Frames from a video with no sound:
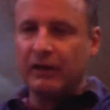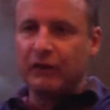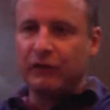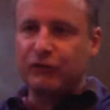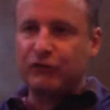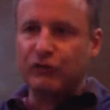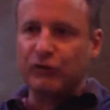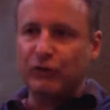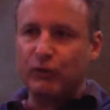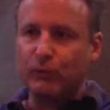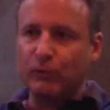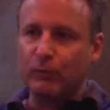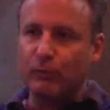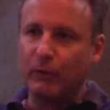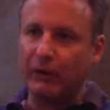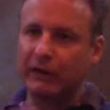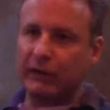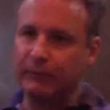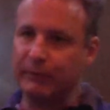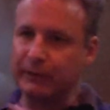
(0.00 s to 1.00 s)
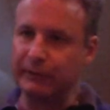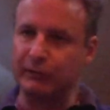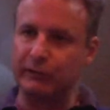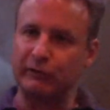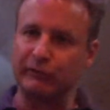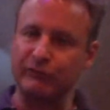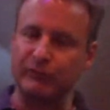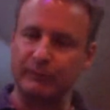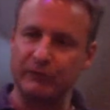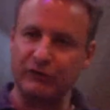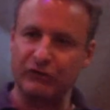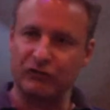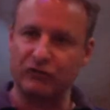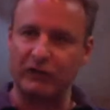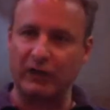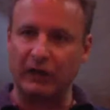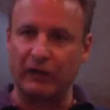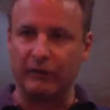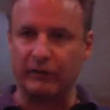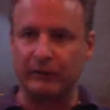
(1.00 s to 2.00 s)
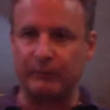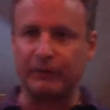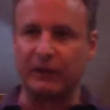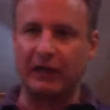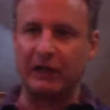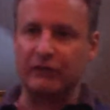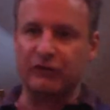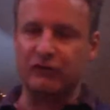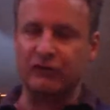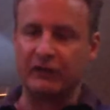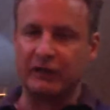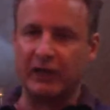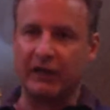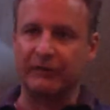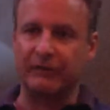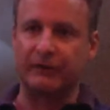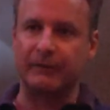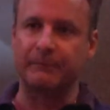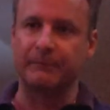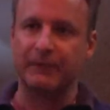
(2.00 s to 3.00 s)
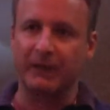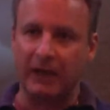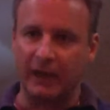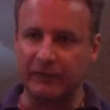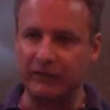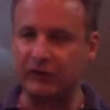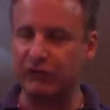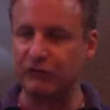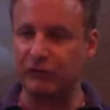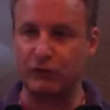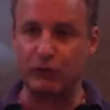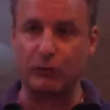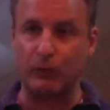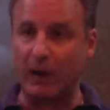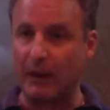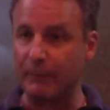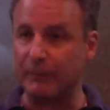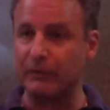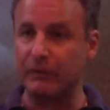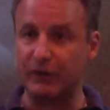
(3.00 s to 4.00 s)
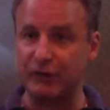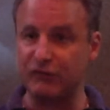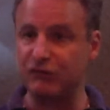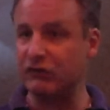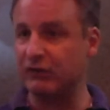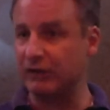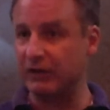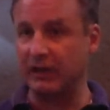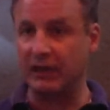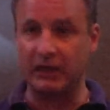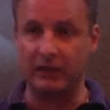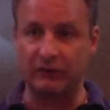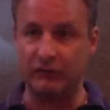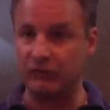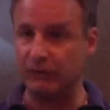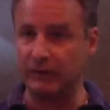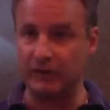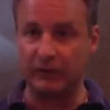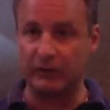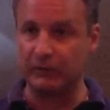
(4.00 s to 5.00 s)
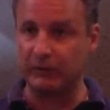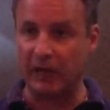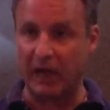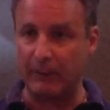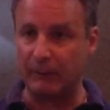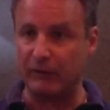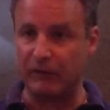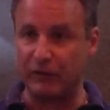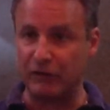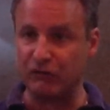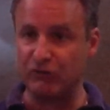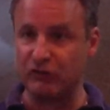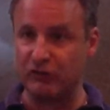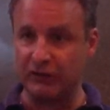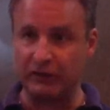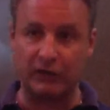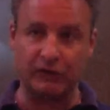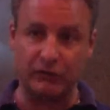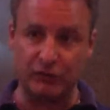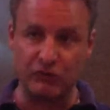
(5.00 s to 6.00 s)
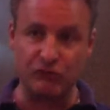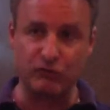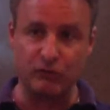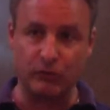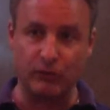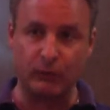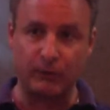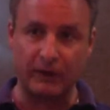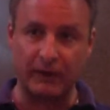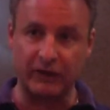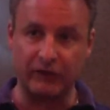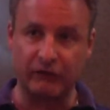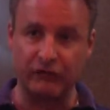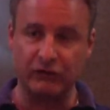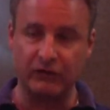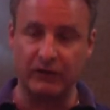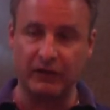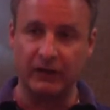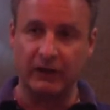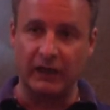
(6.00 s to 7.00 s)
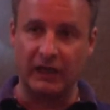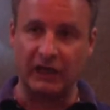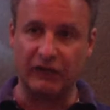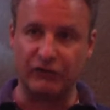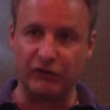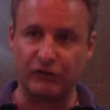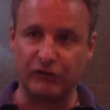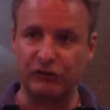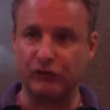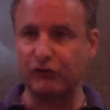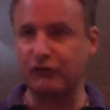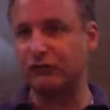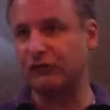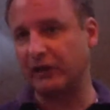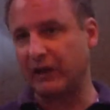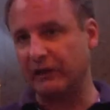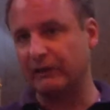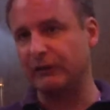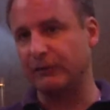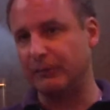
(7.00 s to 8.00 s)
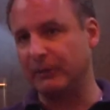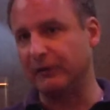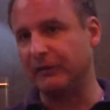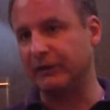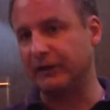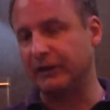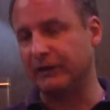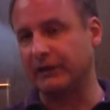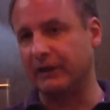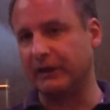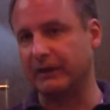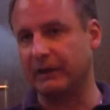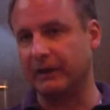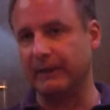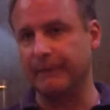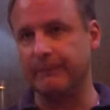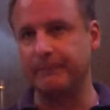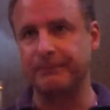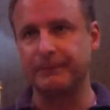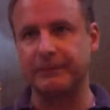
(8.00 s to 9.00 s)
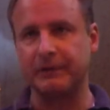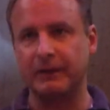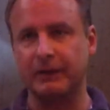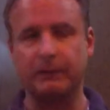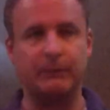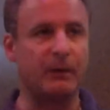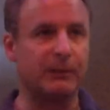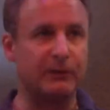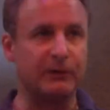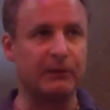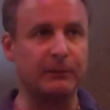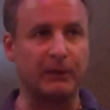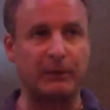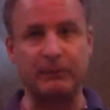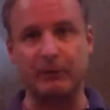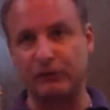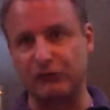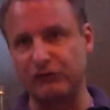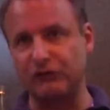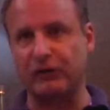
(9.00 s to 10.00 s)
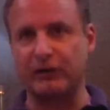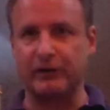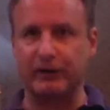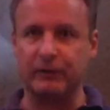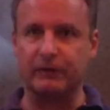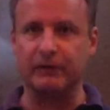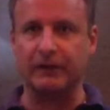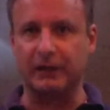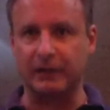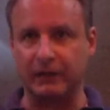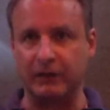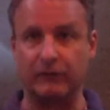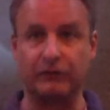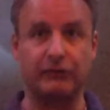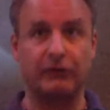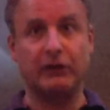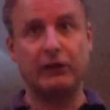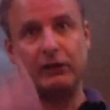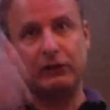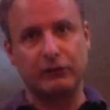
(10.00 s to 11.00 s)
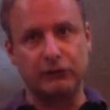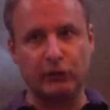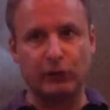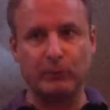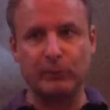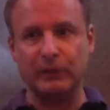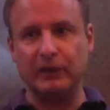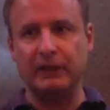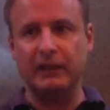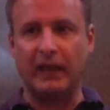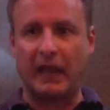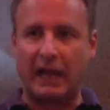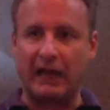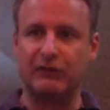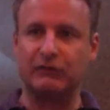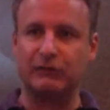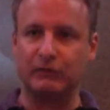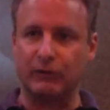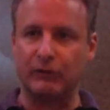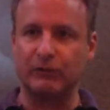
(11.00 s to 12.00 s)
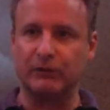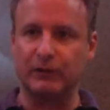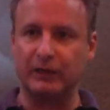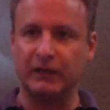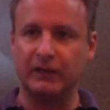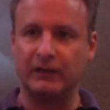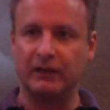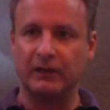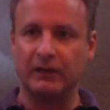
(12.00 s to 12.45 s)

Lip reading: So what can we learn from this scale and apply it to the other? I think it's cooperation and collaboration in unusual ways. It's also scalability. Like, remember the bumper sticker, think globally, act locally?